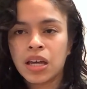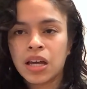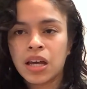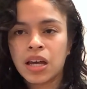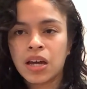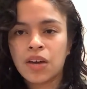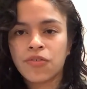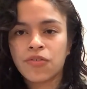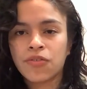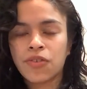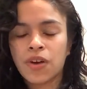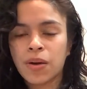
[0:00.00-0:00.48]

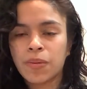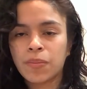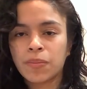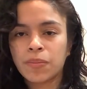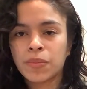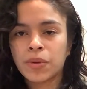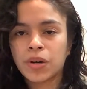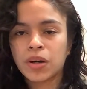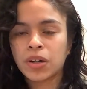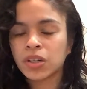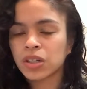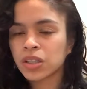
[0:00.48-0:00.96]
From
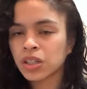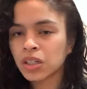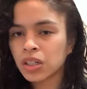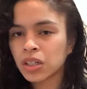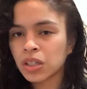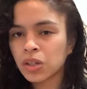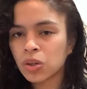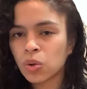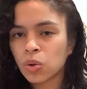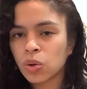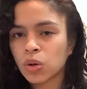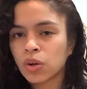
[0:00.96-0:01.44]

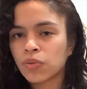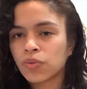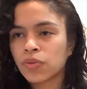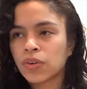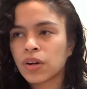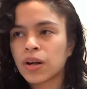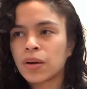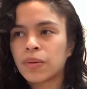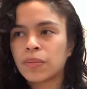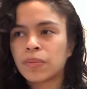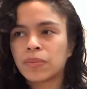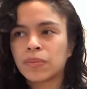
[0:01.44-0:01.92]
her, or
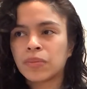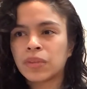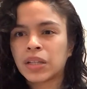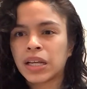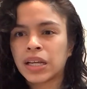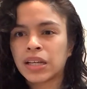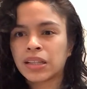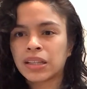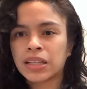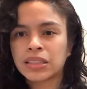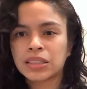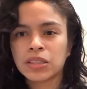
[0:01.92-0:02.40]
from,
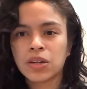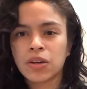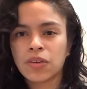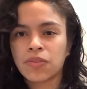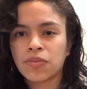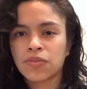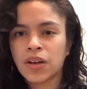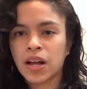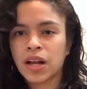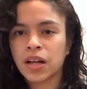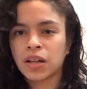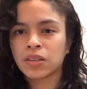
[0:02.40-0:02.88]
like, that's how he
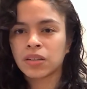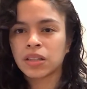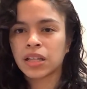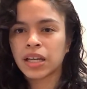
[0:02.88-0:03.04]
felt.